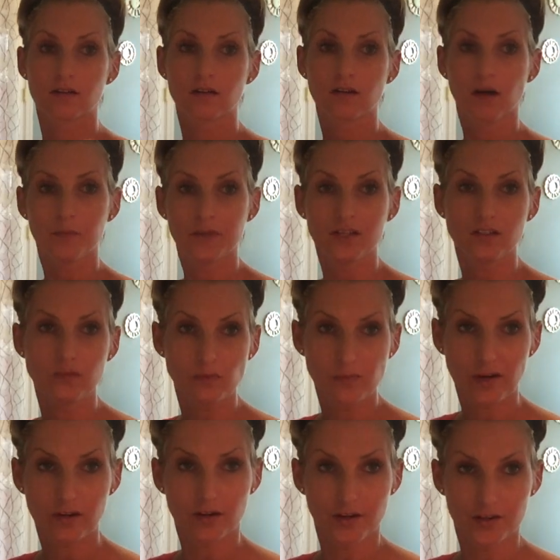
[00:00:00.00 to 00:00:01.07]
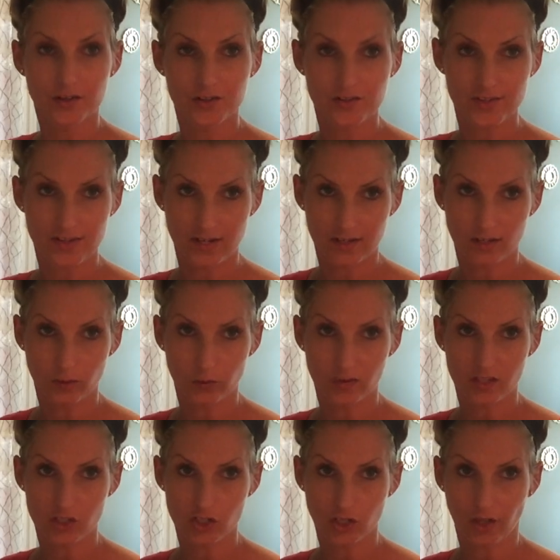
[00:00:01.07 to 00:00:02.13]
coming into a better understanding
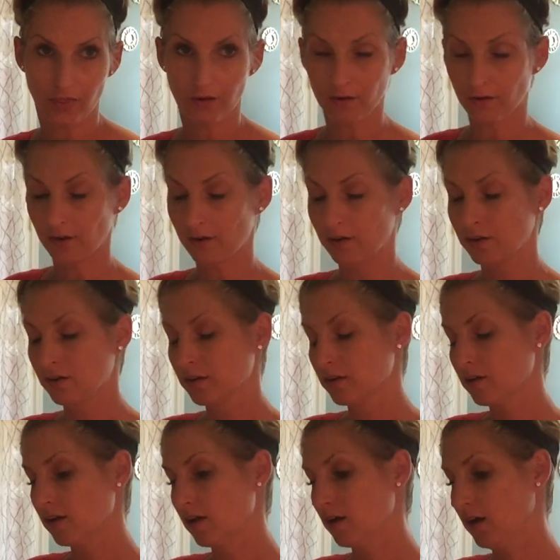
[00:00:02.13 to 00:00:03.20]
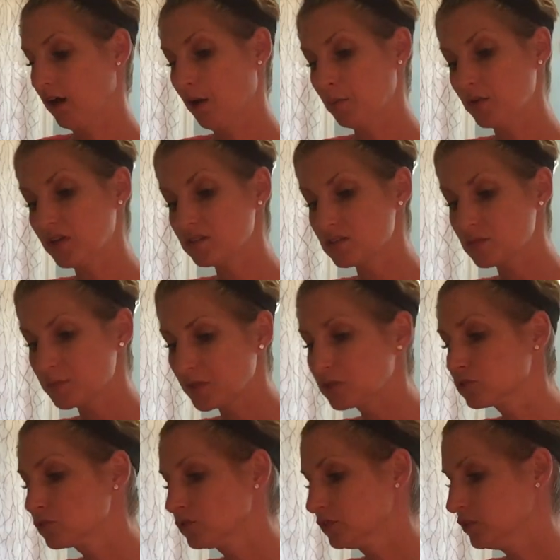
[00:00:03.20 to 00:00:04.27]
with each other,
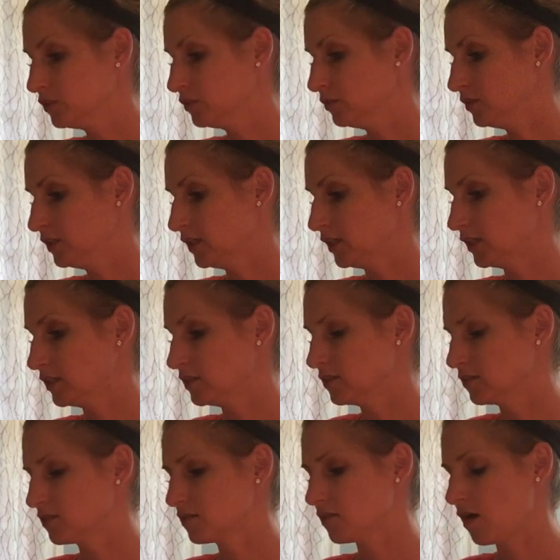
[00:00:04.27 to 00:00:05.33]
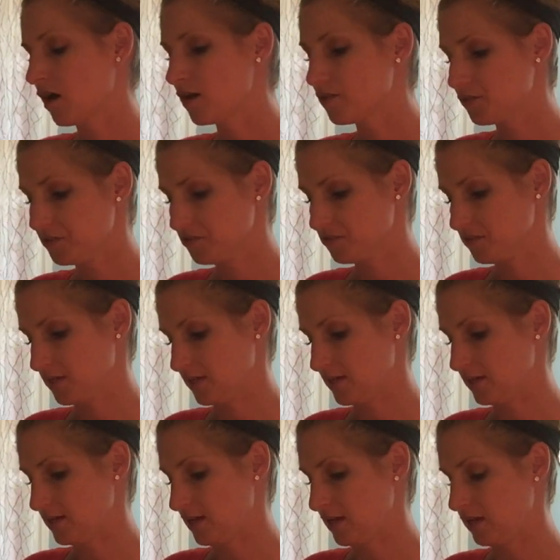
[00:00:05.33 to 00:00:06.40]
spiritual unions,
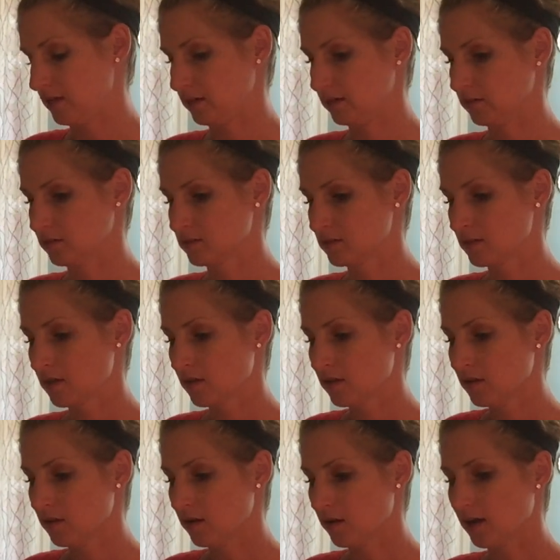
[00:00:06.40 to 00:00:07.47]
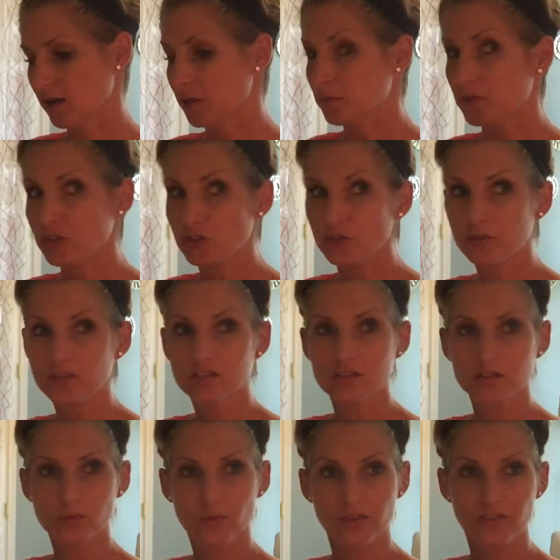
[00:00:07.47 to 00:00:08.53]
understandings,
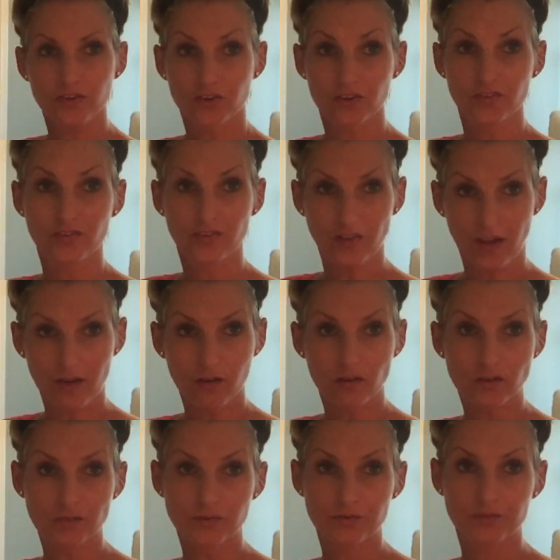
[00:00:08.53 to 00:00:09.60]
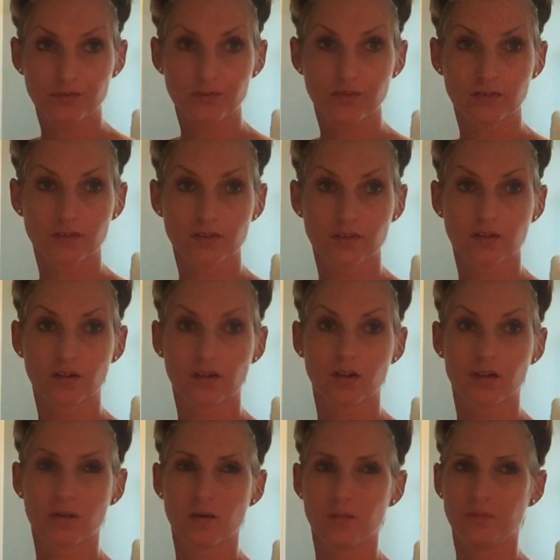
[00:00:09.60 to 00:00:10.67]
unions with yourself,
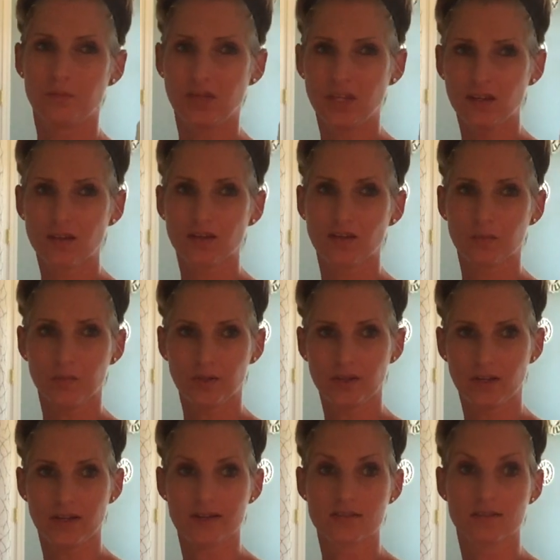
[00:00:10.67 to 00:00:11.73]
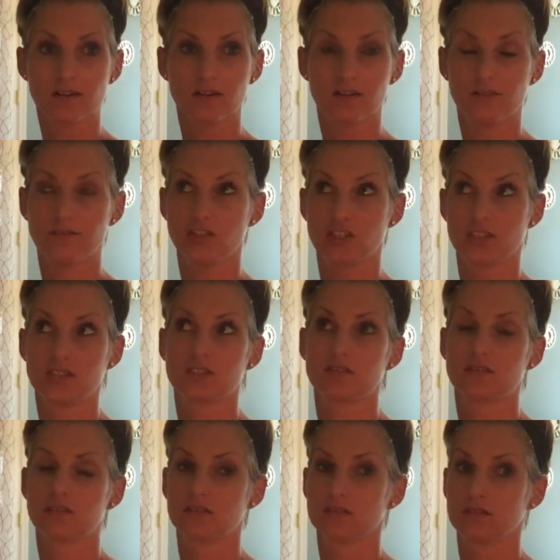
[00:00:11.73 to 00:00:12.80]
being in a place of
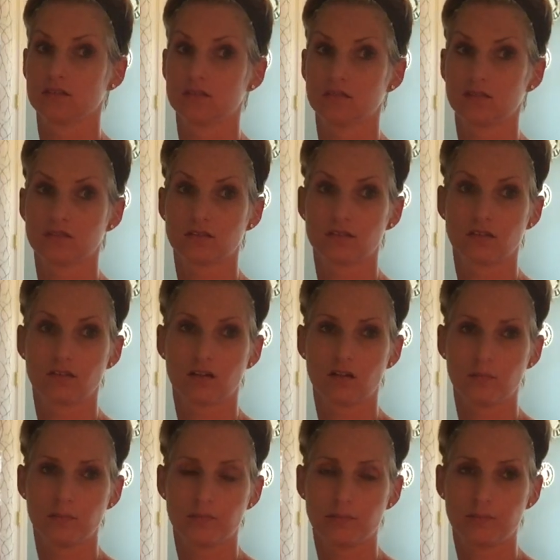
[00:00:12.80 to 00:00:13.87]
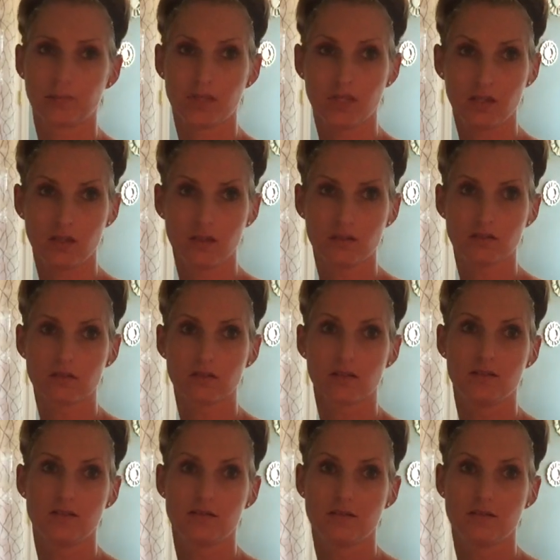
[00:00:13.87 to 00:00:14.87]
just peace and